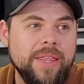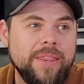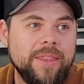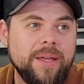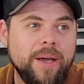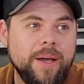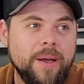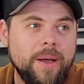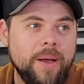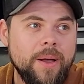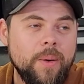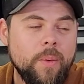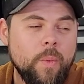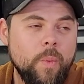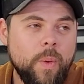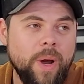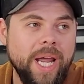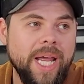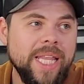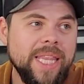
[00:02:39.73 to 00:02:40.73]
The
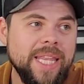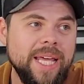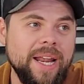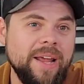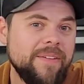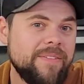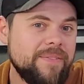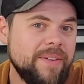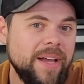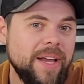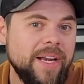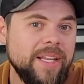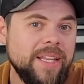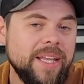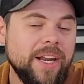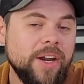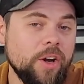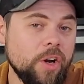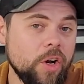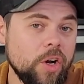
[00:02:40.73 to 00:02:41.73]
way that I find
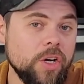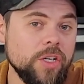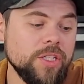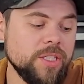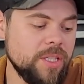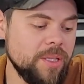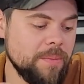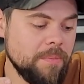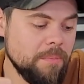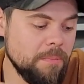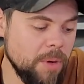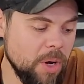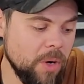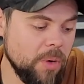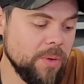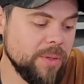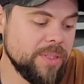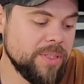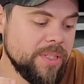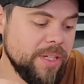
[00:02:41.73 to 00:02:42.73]
that it hurts the
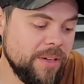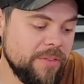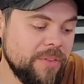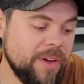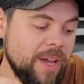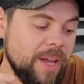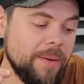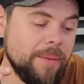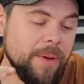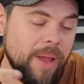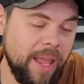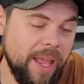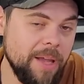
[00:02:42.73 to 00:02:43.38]
most if I